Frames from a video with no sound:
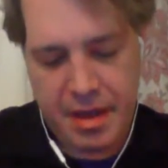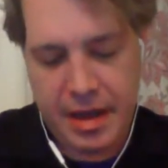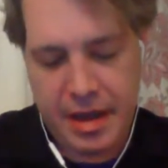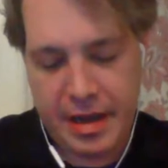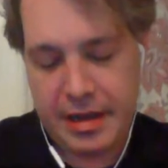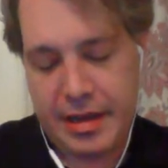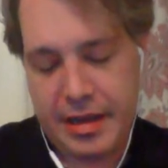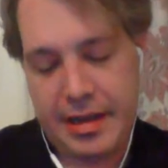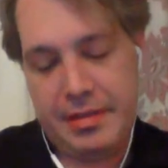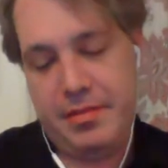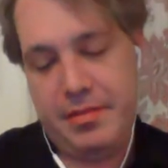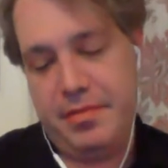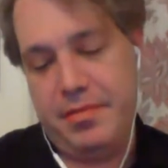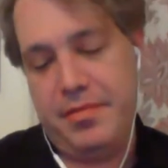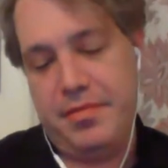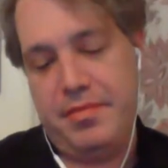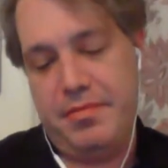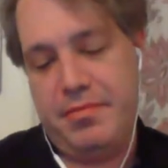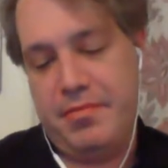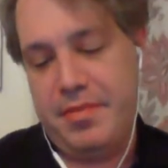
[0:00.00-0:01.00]
I,
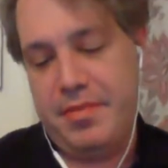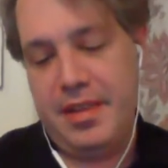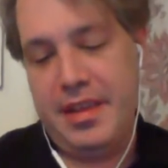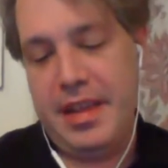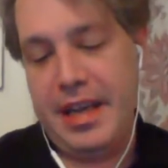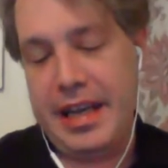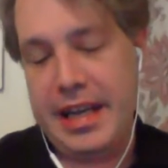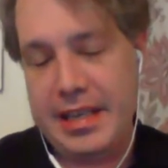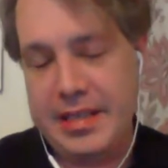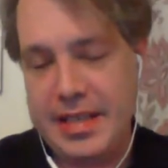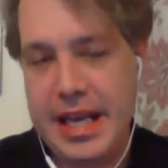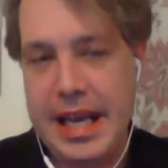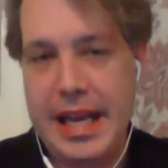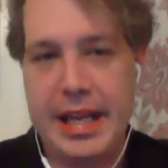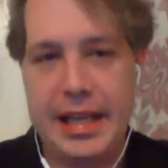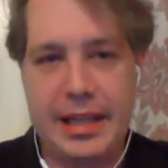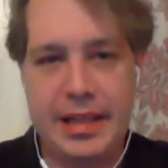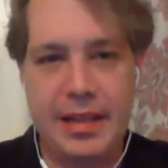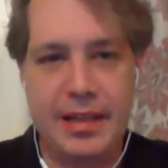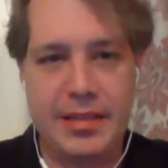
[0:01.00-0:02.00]
like I
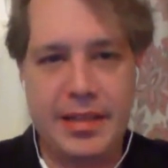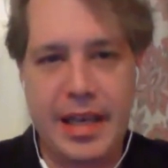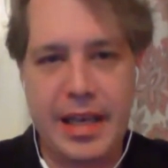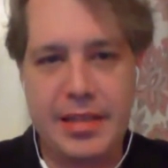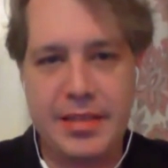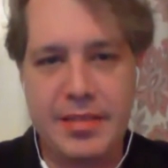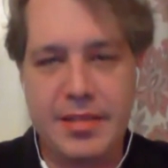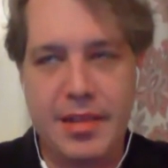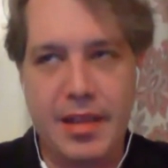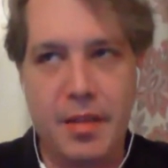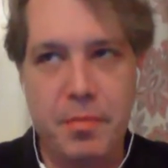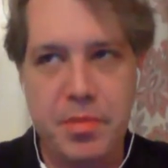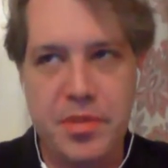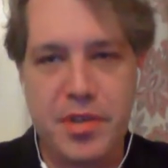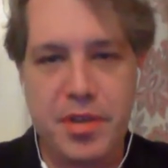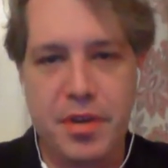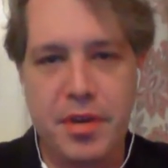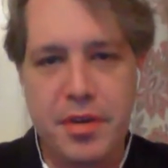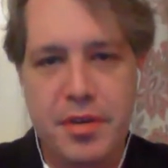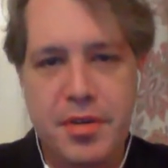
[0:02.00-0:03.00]
said, this gets
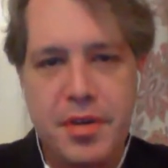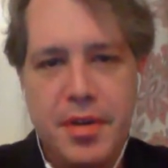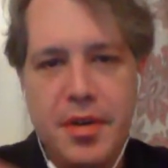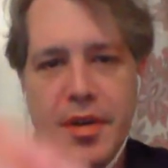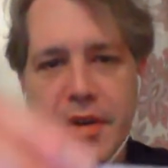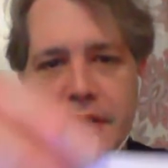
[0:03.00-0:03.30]
absurd.